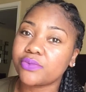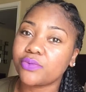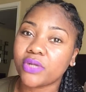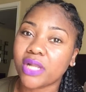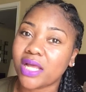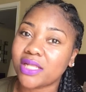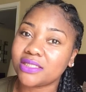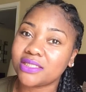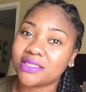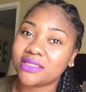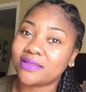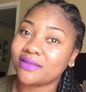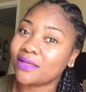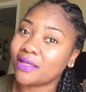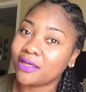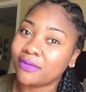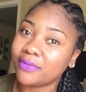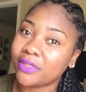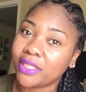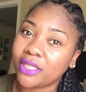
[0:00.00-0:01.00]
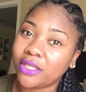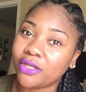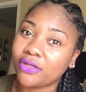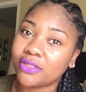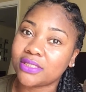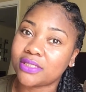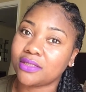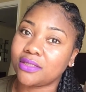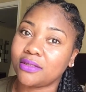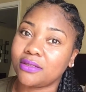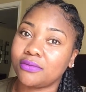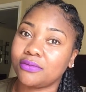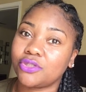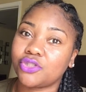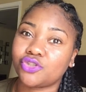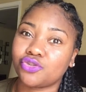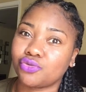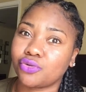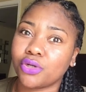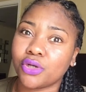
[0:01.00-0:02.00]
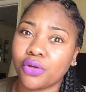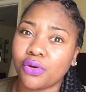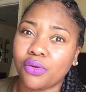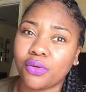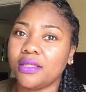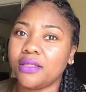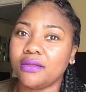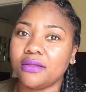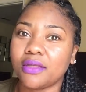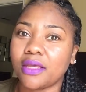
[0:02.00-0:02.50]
We're not just coming here to struggle.